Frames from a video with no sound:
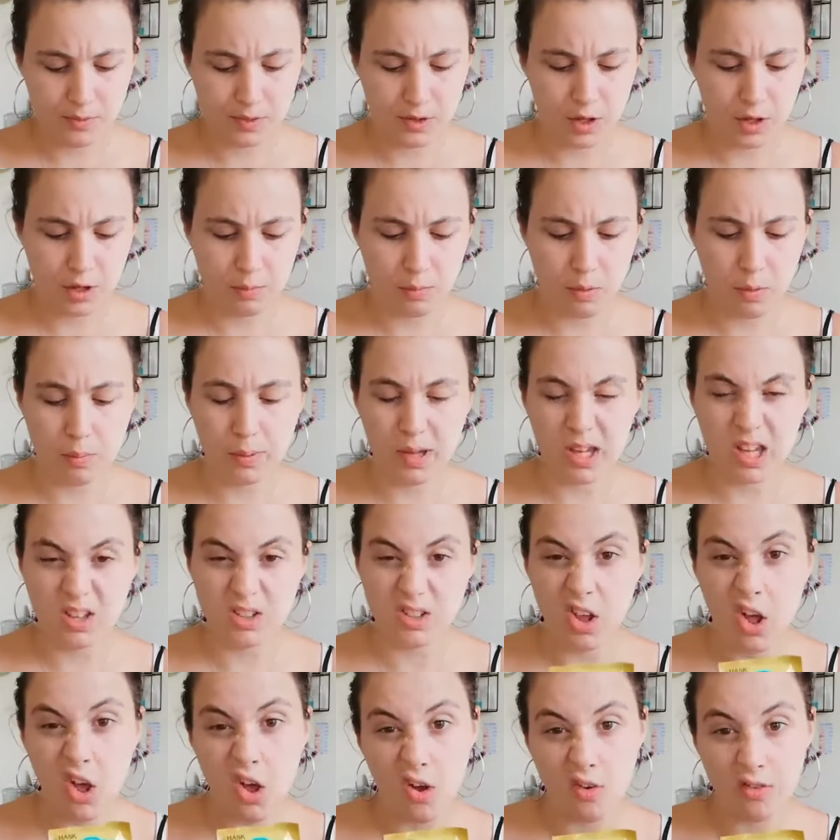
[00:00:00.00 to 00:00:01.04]
You could probably
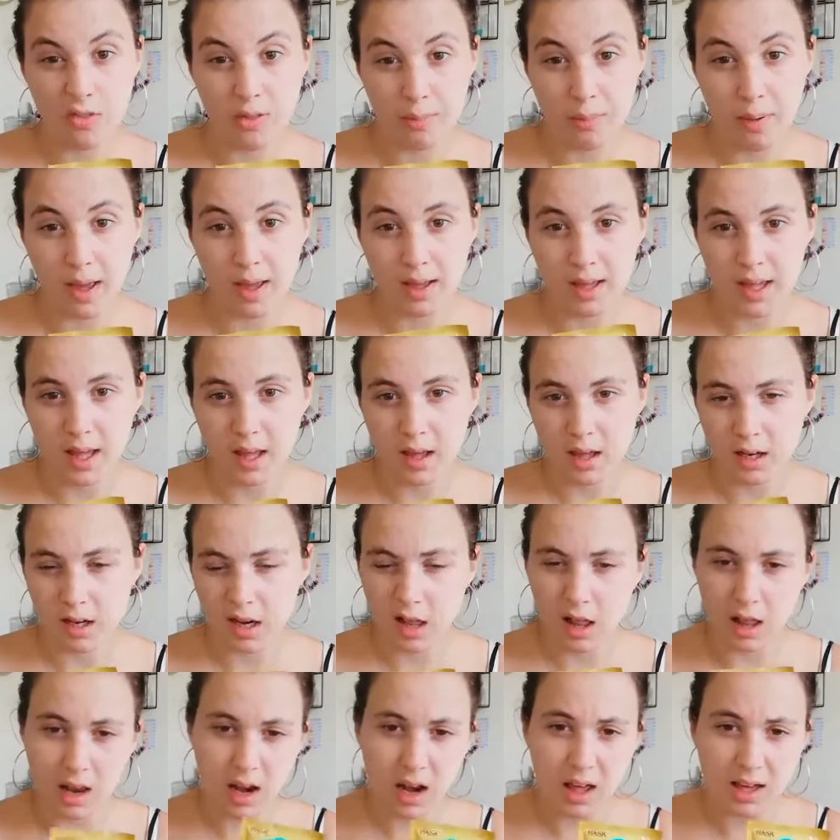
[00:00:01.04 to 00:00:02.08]
use half the packet.
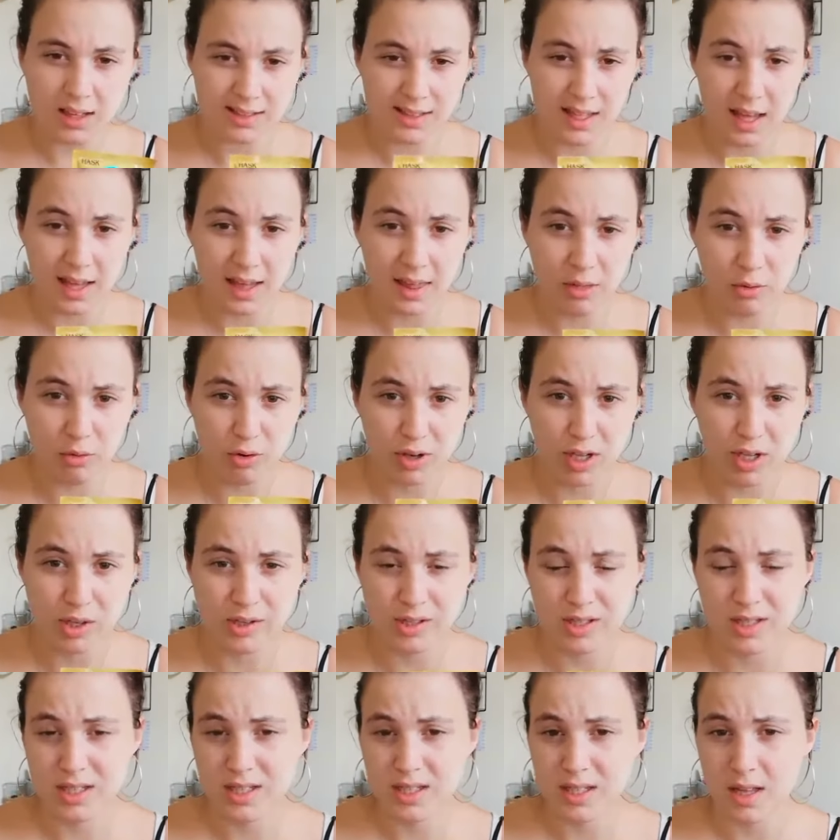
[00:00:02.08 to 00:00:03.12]
Like I say, I get 3
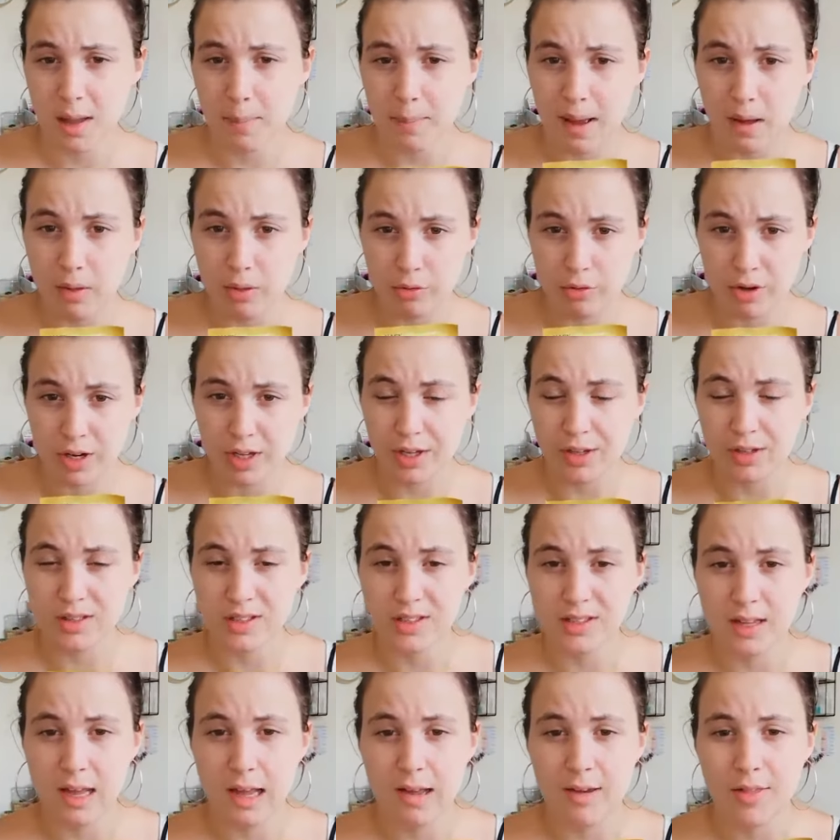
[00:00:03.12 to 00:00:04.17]
uses, about 3
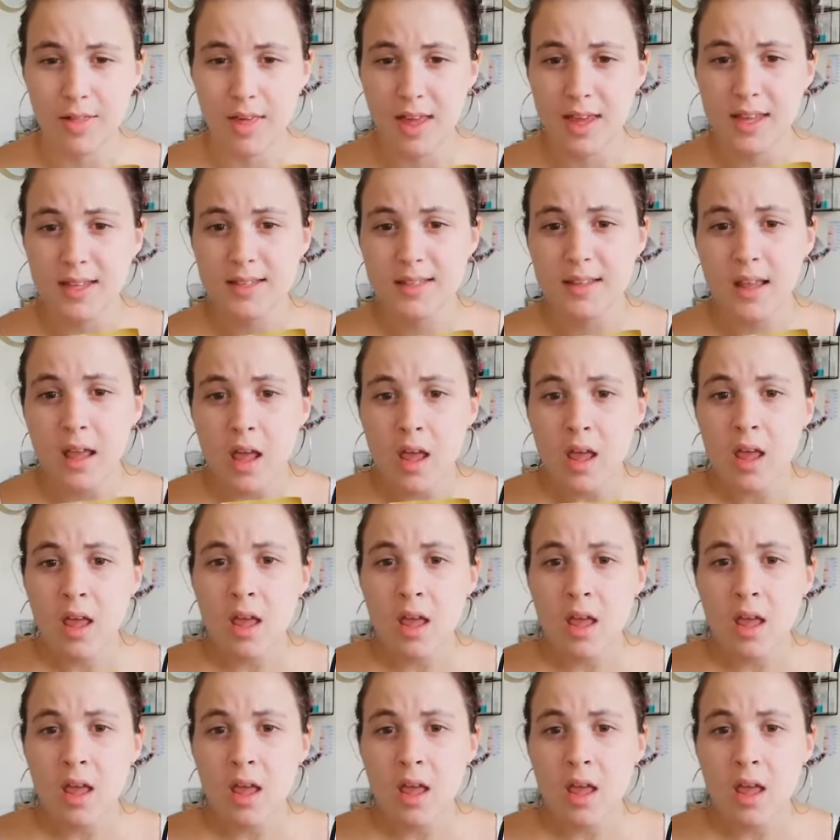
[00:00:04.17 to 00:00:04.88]
uses out of this.